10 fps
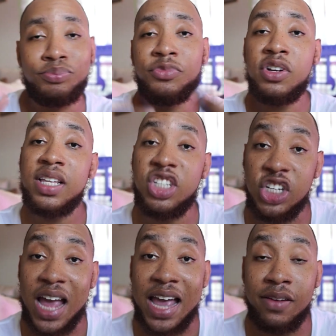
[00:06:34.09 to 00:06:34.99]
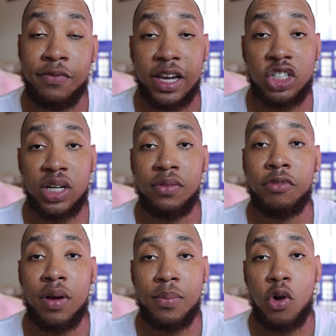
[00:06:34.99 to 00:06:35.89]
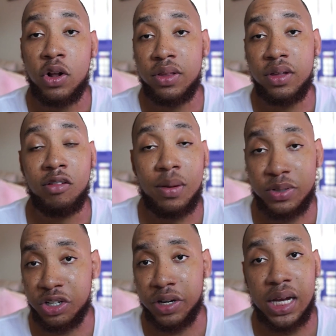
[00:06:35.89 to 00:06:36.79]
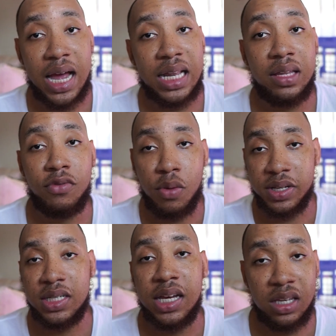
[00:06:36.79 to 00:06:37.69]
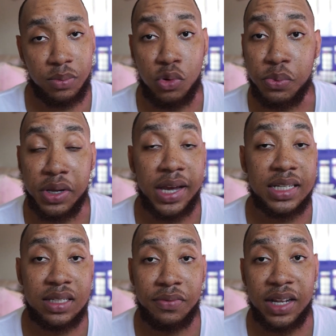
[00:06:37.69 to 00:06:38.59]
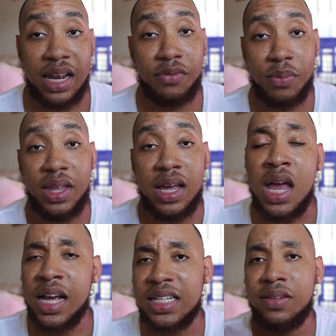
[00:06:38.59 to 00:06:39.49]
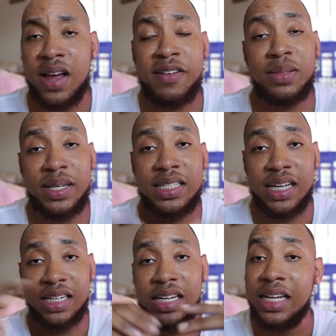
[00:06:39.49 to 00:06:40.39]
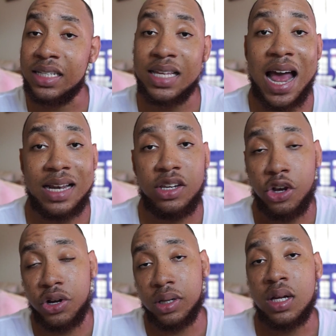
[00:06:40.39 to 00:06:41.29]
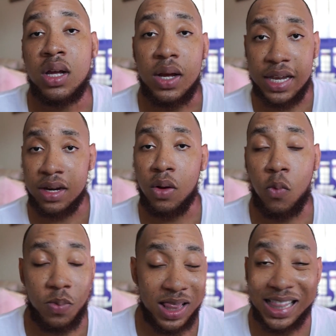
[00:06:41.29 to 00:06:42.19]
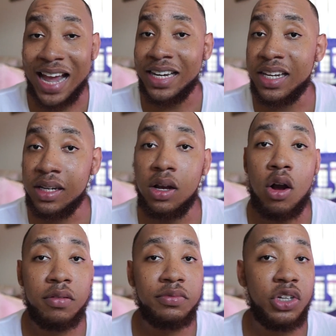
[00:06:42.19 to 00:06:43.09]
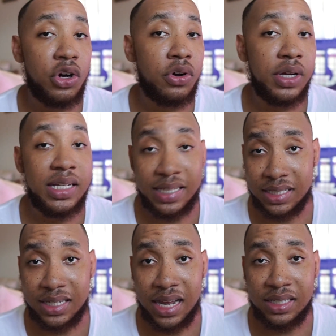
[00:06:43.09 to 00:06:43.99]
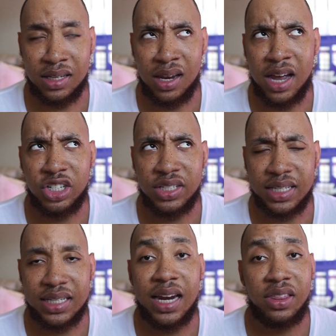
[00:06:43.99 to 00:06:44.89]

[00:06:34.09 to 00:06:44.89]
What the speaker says: further GI infection from all the rupturing and the vomiting and the pooping and stuff like that from there. Because the virus basically eats at your lining of your intestines, a large intestine, I